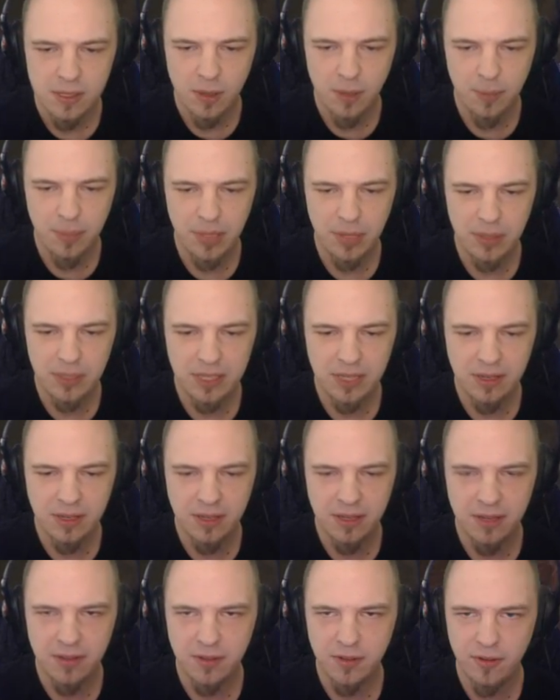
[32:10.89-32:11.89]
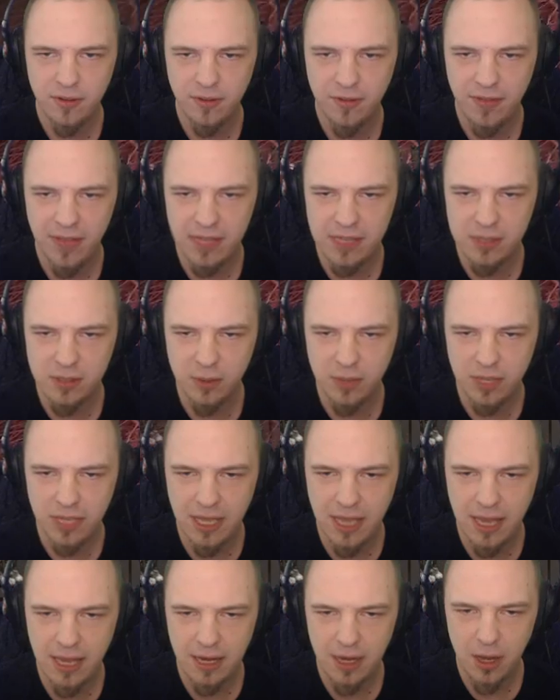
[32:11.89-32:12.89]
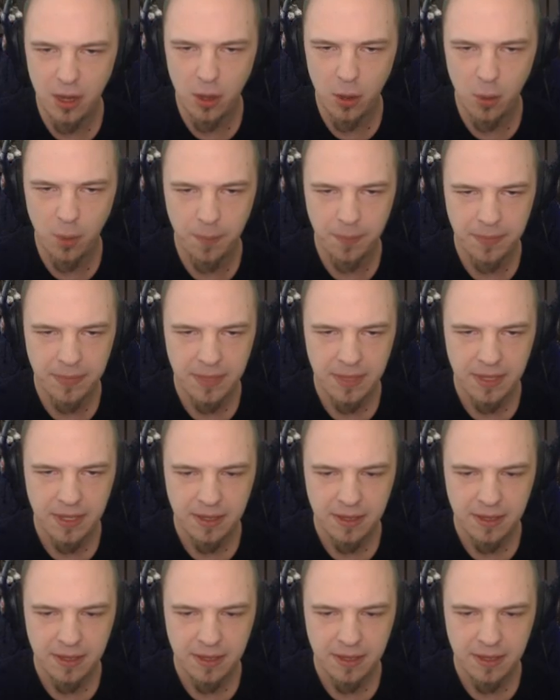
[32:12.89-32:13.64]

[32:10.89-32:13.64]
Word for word: Start building faster than I know.